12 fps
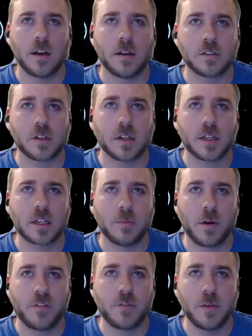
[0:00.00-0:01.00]
So I like the
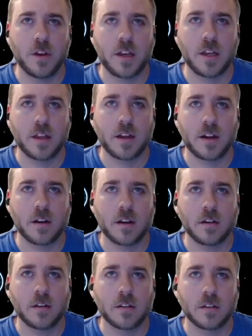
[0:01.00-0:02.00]
buff immunity
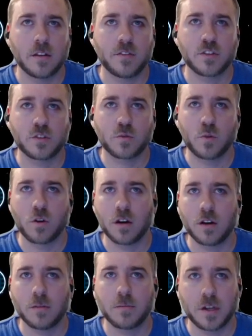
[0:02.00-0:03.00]
there. Love the
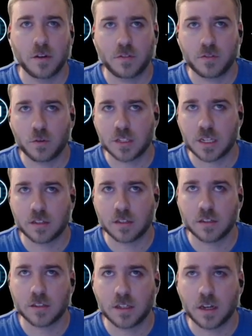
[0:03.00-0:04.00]
Swarm. You know, of course they got
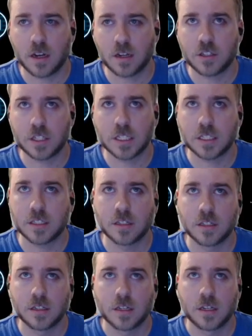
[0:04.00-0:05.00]
tons of dodges.
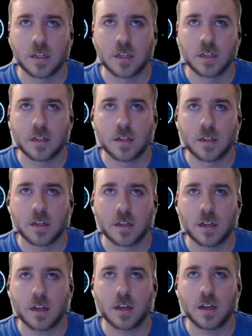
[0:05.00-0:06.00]

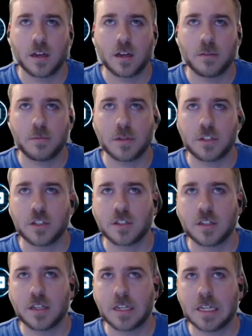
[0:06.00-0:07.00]
But
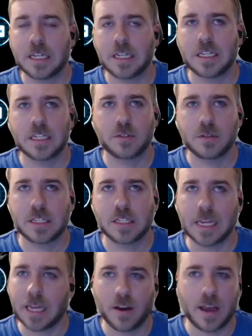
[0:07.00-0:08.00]
you just want to
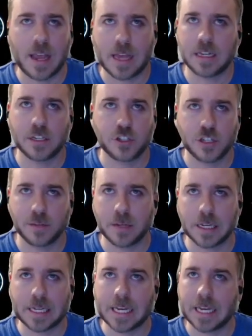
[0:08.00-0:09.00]
take out any ship
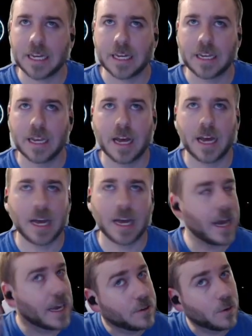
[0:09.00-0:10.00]
you can.
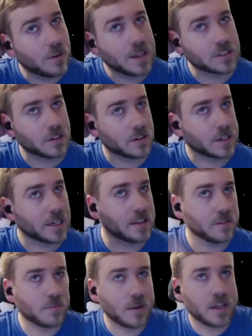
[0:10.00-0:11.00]
I don't like targeting
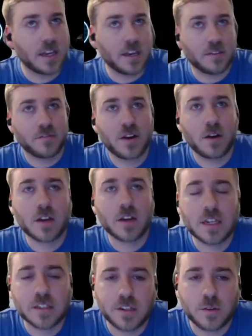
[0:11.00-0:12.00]
the Millennium Falcon
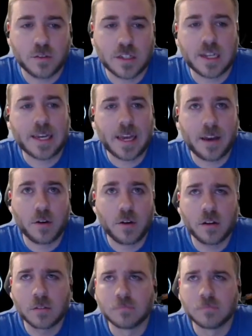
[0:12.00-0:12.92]
because I know it's going to counter.